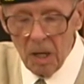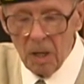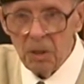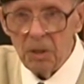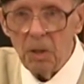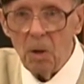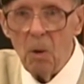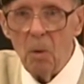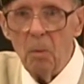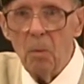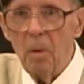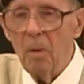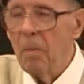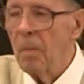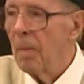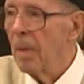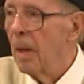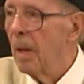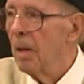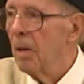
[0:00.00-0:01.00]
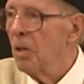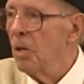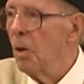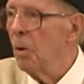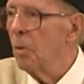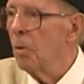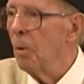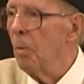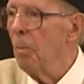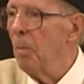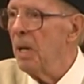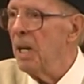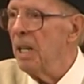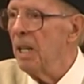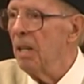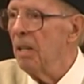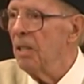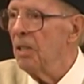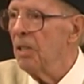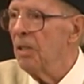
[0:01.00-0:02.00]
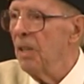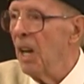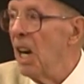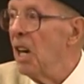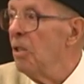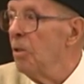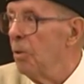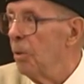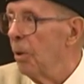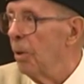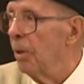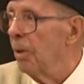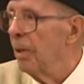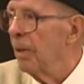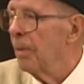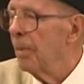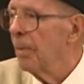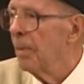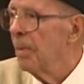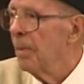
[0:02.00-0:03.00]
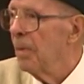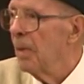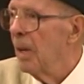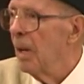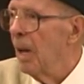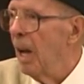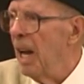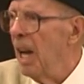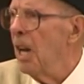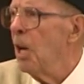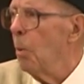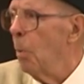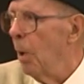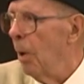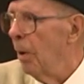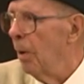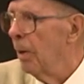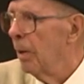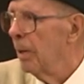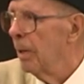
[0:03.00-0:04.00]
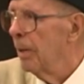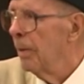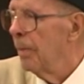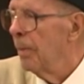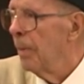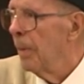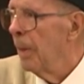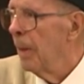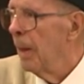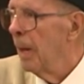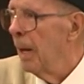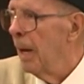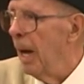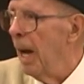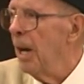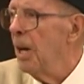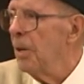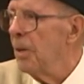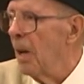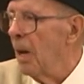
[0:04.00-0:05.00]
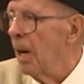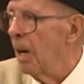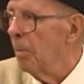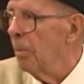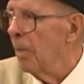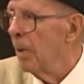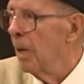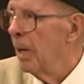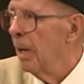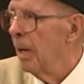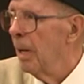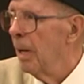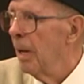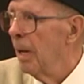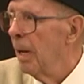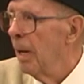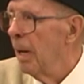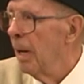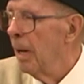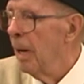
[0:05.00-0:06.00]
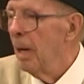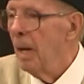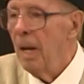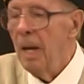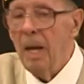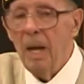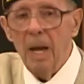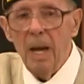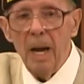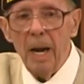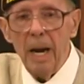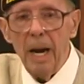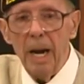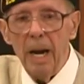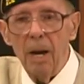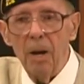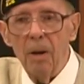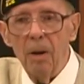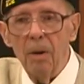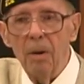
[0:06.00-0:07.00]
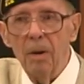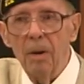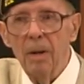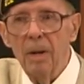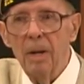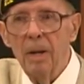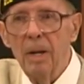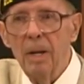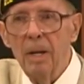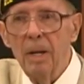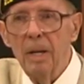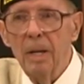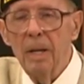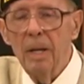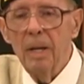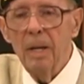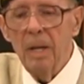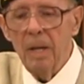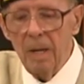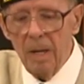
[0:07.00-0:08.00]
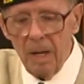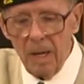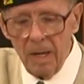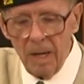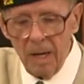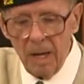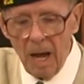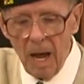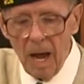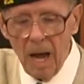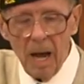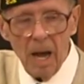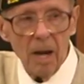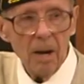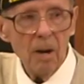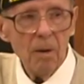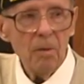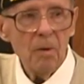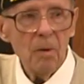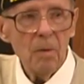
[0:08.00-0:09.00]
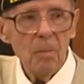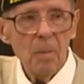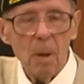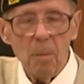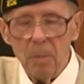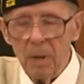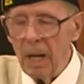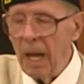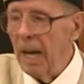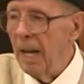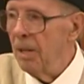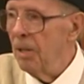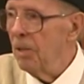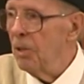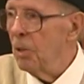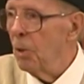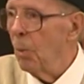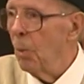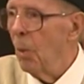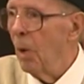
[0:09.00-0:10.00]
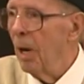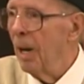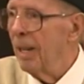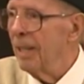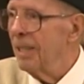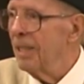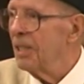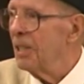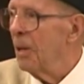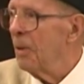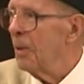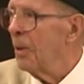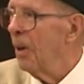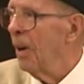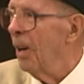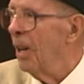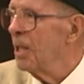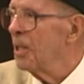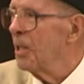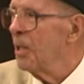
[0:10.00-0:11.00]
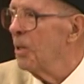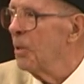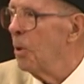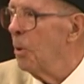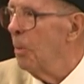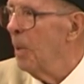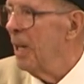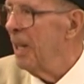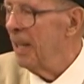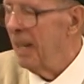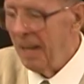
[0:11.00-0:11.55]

So you can be in danger anywhere, anytime. And uh, I'm glad that you're willing to sit there and listen to me.